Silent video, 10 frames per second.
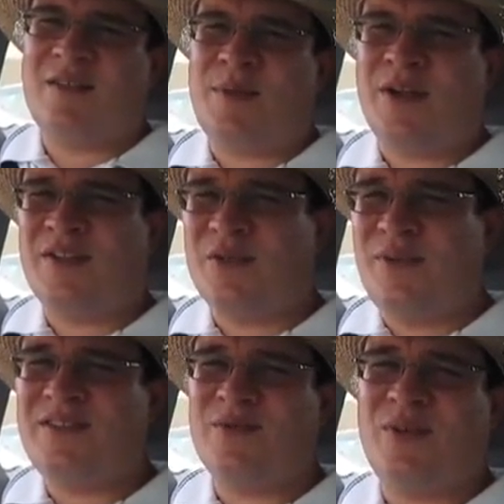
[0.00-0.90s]
And apparently the
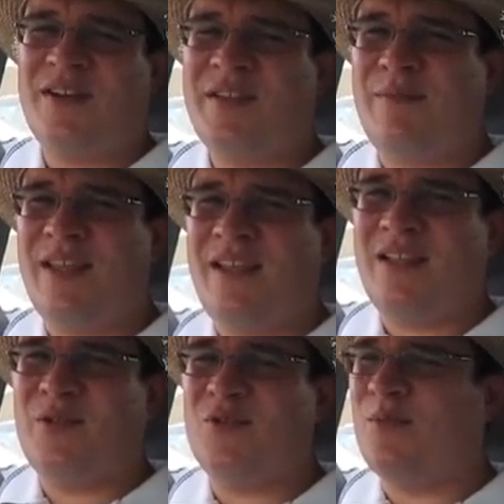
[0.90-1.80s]
reason why they're making
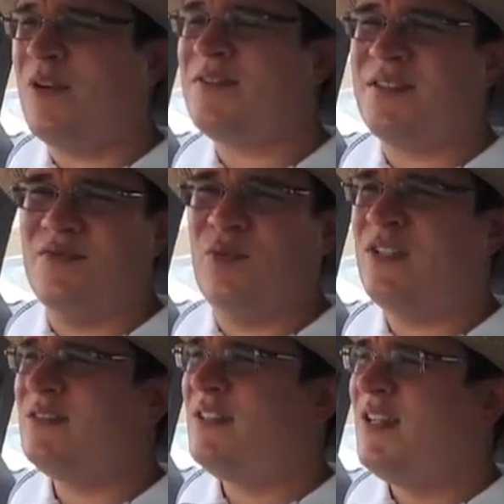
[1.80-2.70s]
in two parts instead of
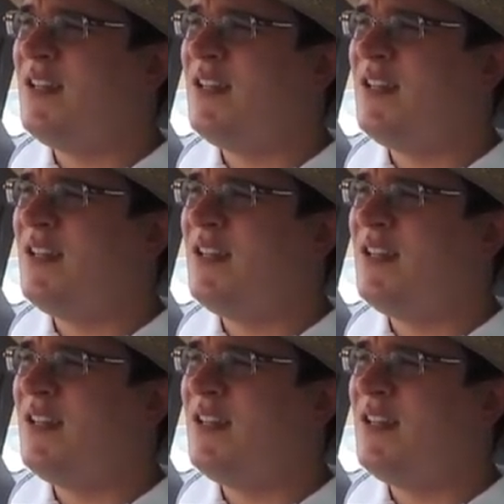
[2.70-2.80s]
one,